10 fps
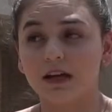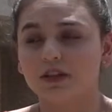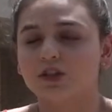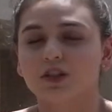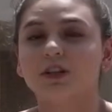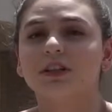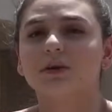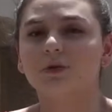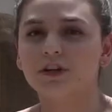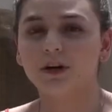struggling
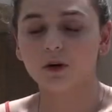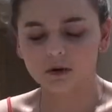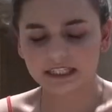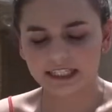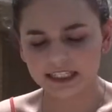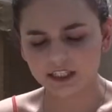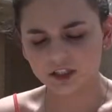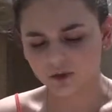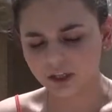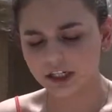with her OCD
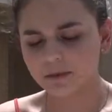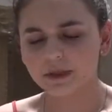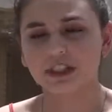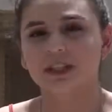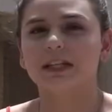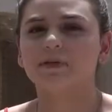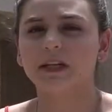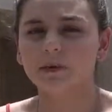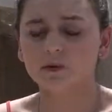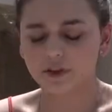disorder, but she has been
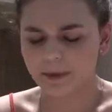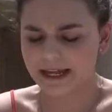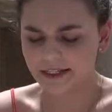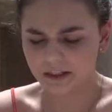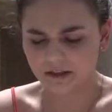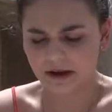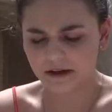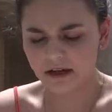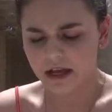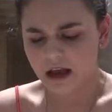able to manage that.
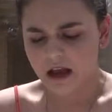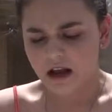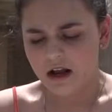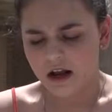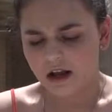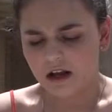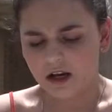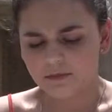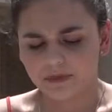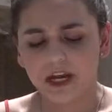
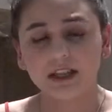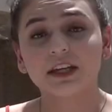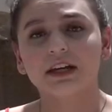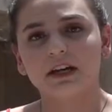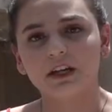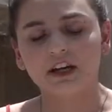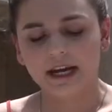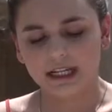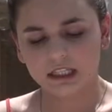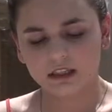Callie and her
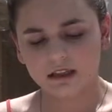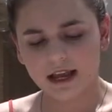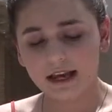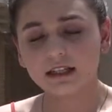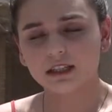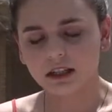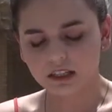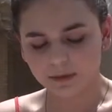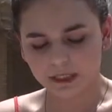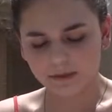
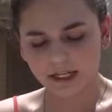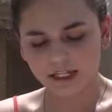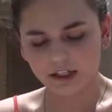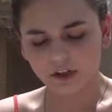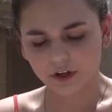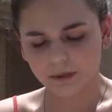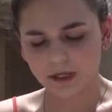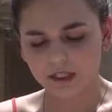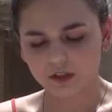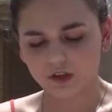ex-husband made an
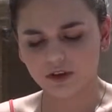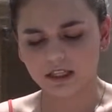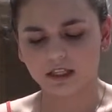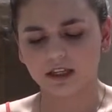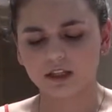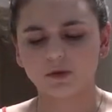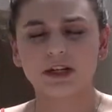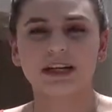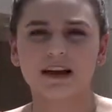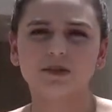agreement so that the kids
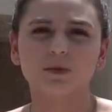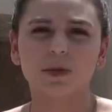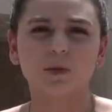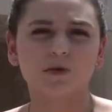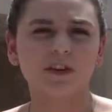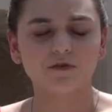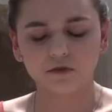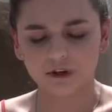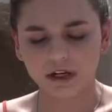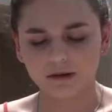wouldn't have to be moving
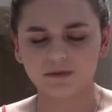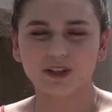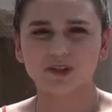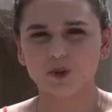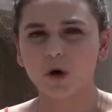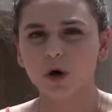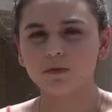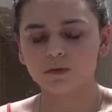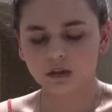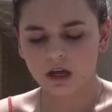from the 2
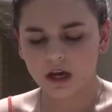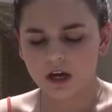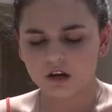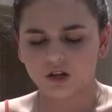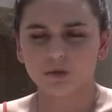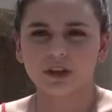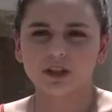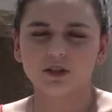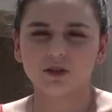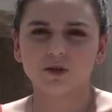homes. So what they
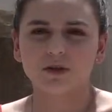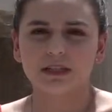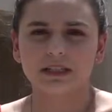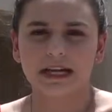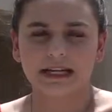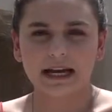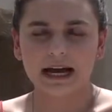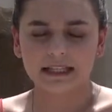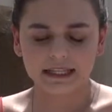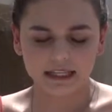do is that
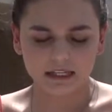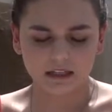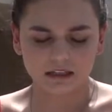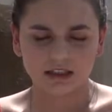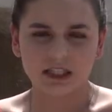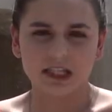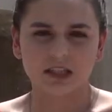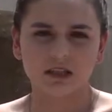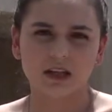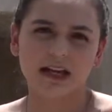Callie
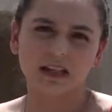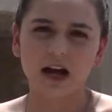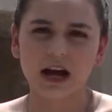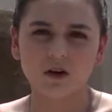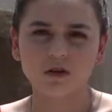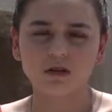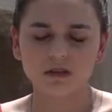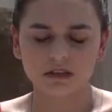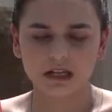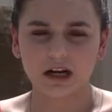stays at the
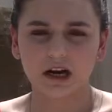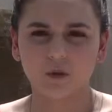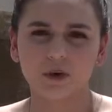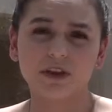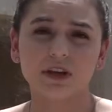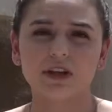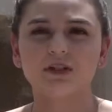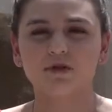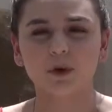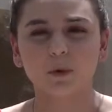house with the kids
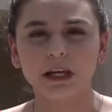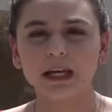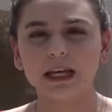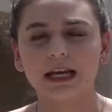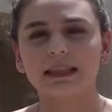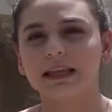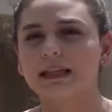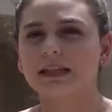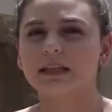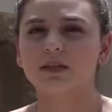for a week, and then
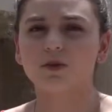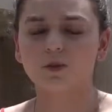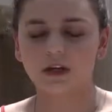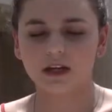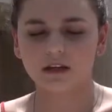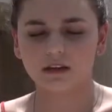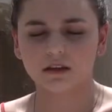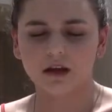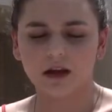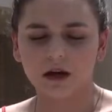at the end of the week,
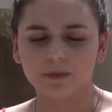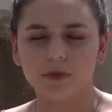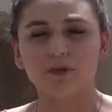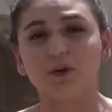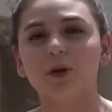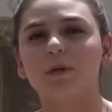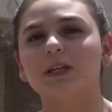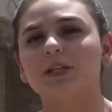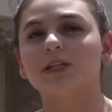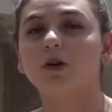the following
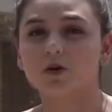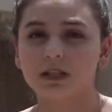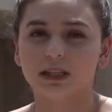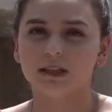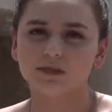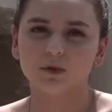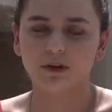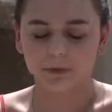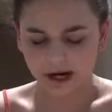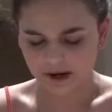week, she goes and lives with
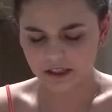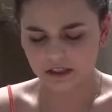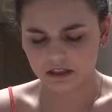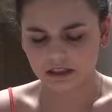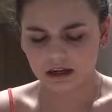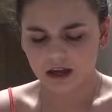her parents.